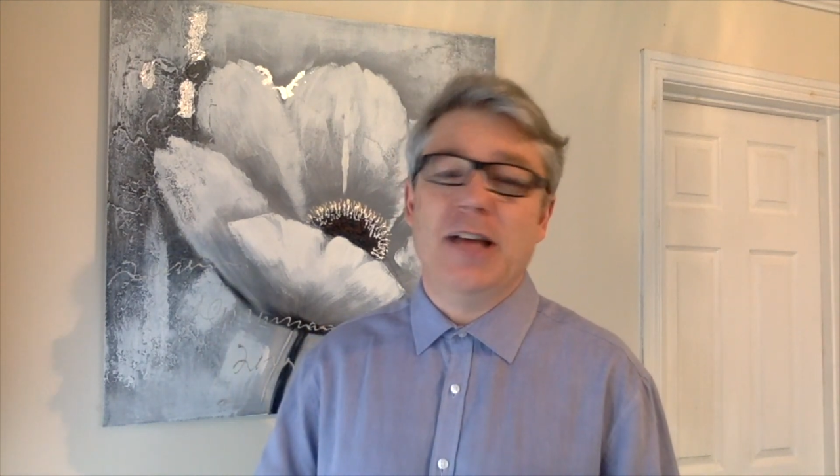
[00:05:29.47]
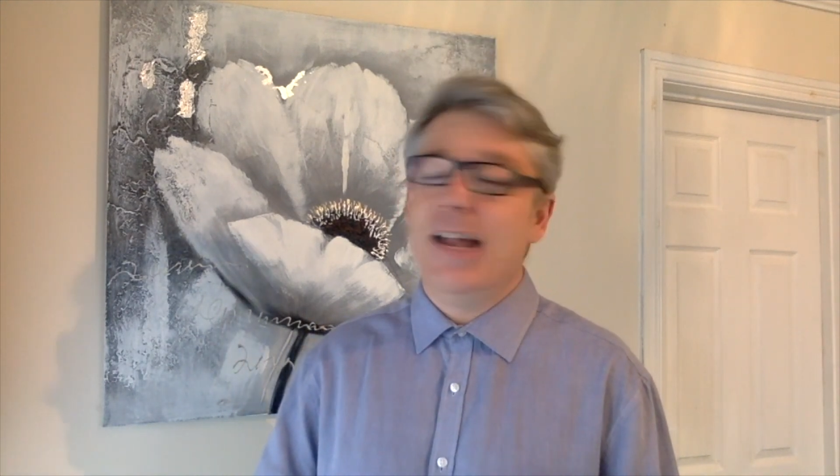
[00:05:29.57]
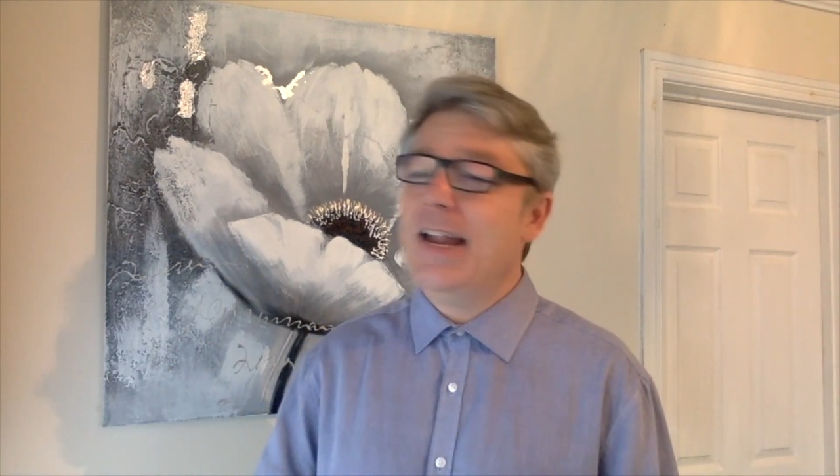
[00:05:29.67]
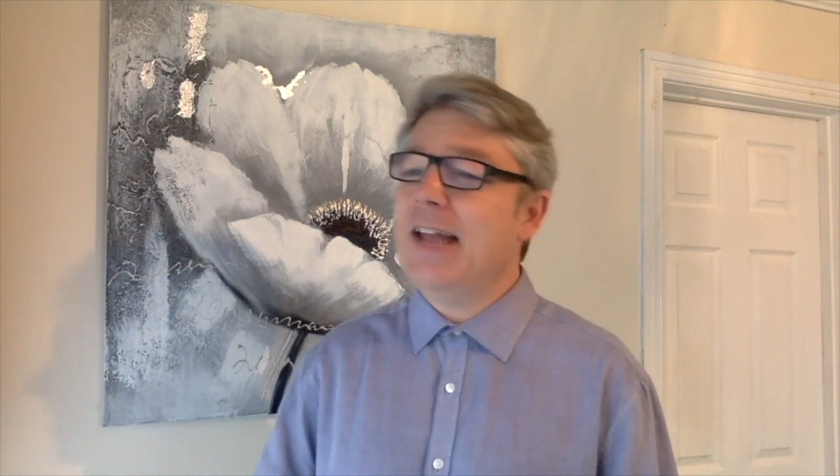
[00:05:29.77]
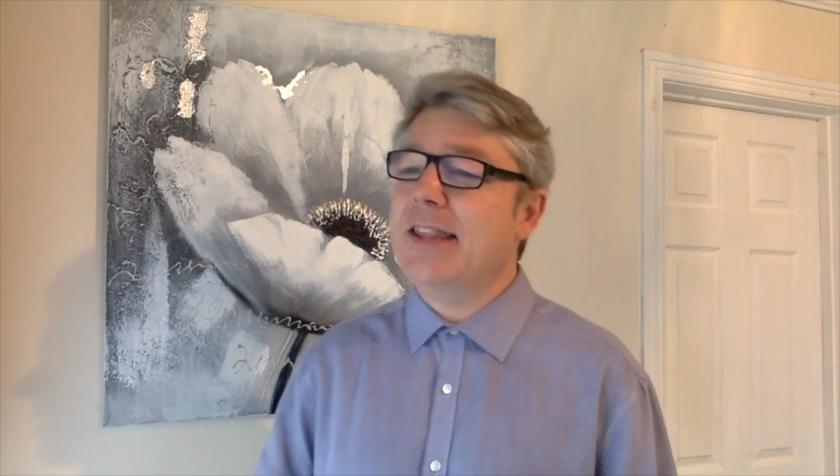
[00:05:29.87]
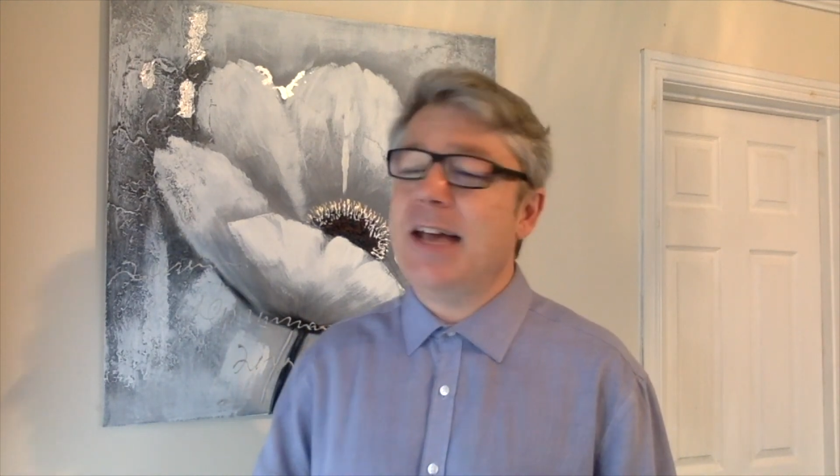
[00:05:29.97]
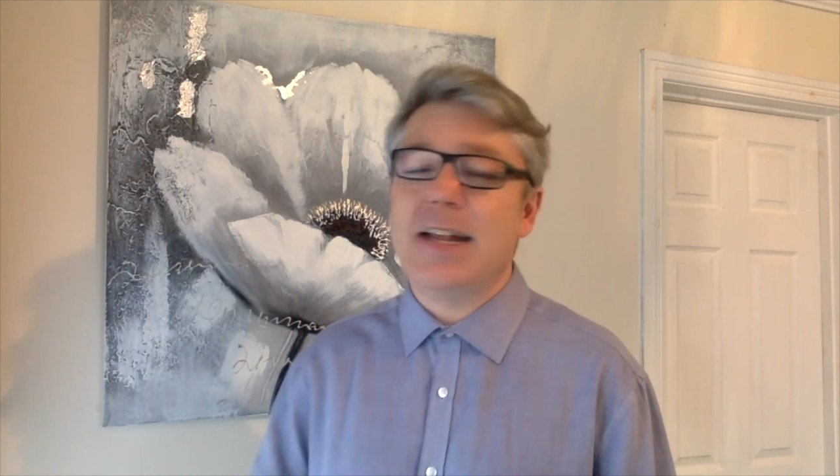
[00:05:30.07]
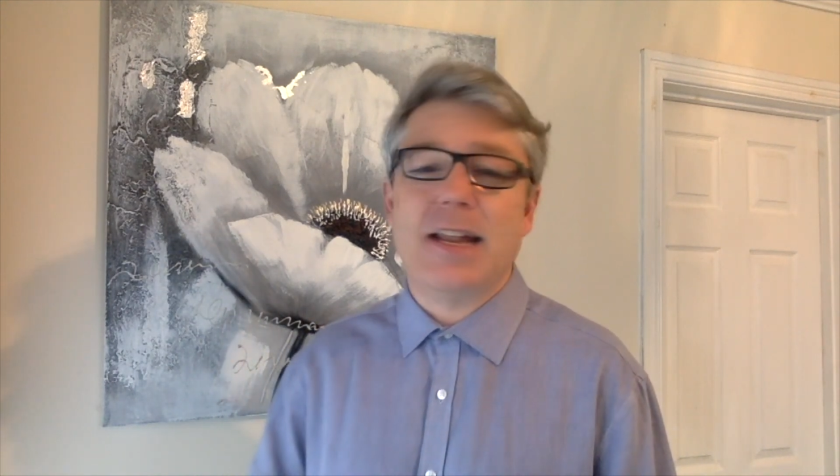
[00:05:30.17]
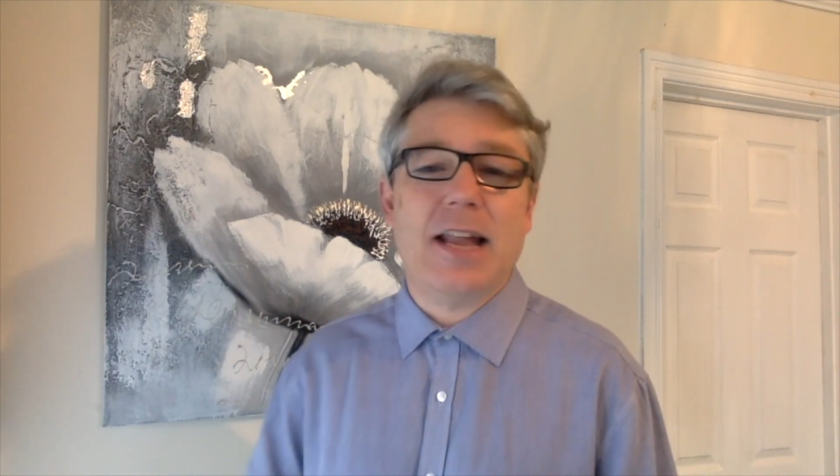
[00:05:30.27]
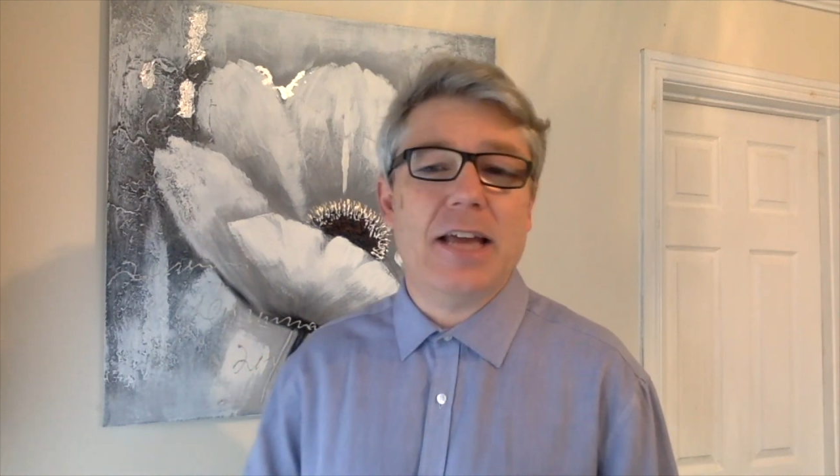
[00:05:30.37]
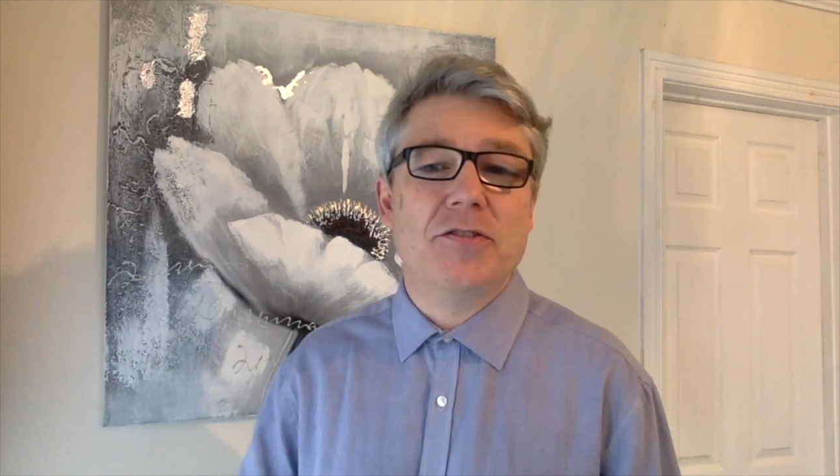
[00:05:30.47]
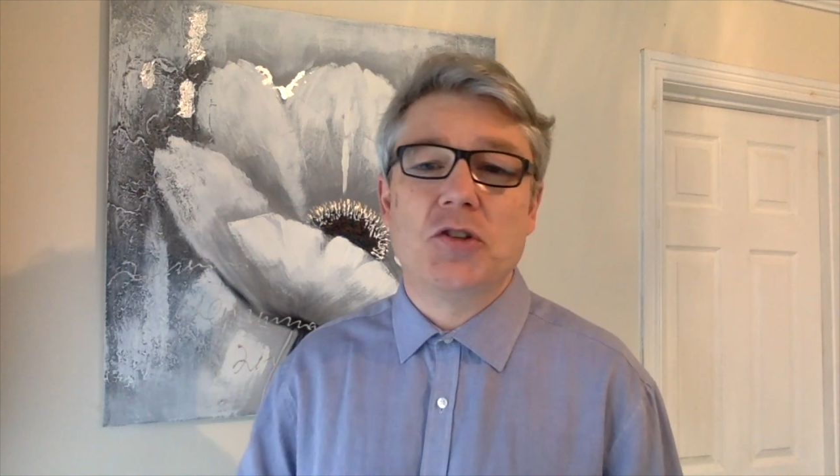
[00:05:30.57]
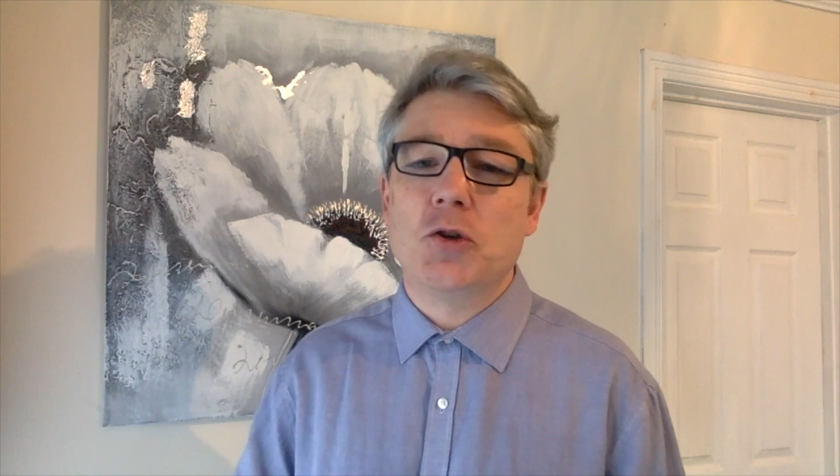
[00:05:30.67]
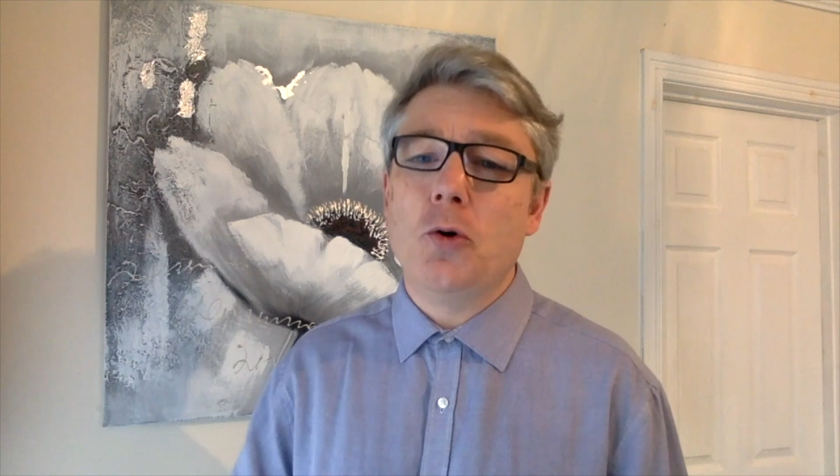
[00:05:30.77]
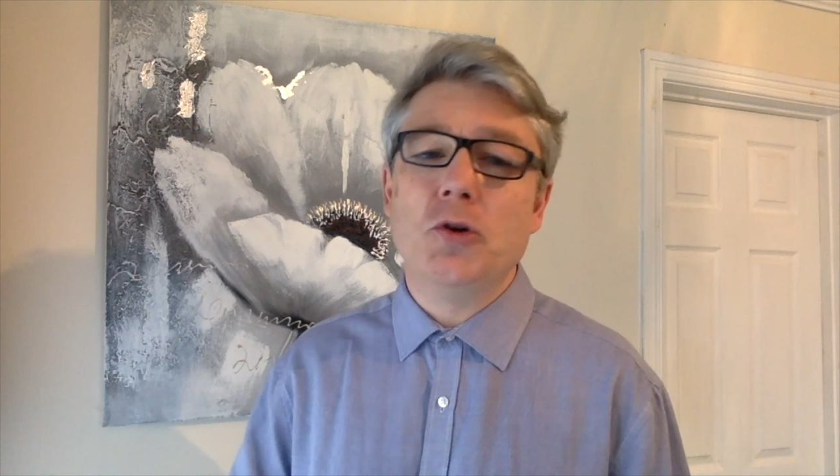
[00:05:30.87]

Let that life so